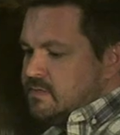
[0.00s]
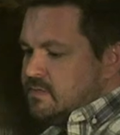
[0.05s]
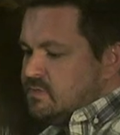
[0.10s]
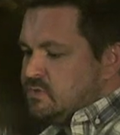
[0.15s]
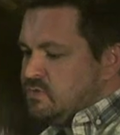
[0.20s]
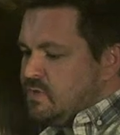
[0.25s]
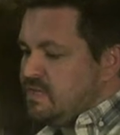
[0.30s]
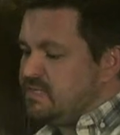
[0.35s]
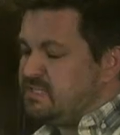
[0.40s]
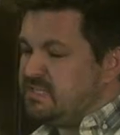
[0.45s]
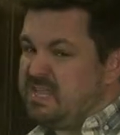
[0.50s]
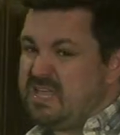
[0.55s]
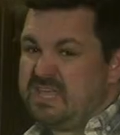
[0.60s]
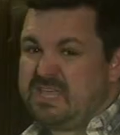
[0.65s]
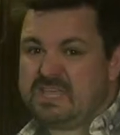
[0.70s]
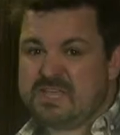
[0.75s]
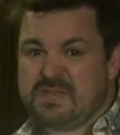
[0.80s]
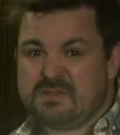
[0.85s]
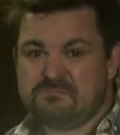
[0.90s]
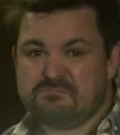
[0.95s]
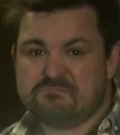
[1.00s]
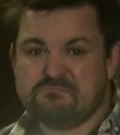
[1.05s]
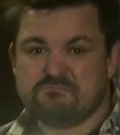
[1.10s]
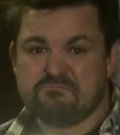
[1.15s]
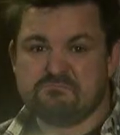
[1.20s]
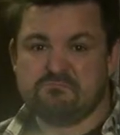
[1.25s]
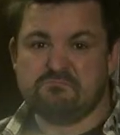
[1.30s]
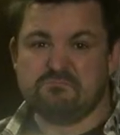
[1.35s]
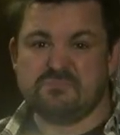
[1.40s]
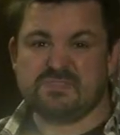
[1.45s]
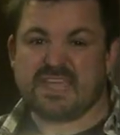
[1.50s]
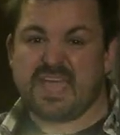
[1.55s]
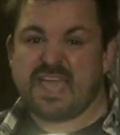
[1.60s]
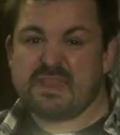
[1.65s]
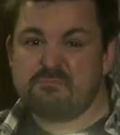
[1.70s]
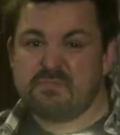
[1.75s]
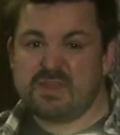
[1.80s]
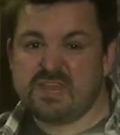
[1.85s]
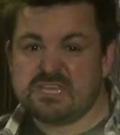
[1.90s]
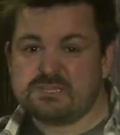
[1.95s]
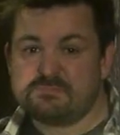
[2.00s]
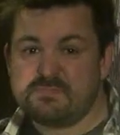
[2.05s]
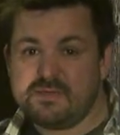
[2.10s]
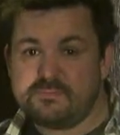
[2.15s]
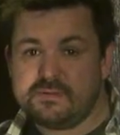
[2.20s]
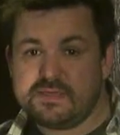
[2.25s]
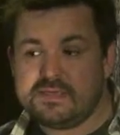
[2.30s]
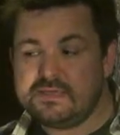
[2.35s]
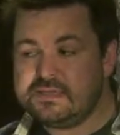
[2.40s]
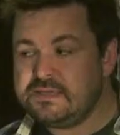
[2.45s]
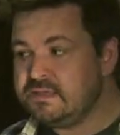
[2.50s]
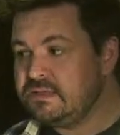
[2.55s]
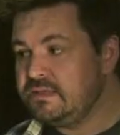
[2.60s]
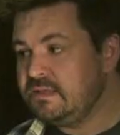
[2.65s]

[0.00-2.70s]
So that's taken 10 minutes maybe.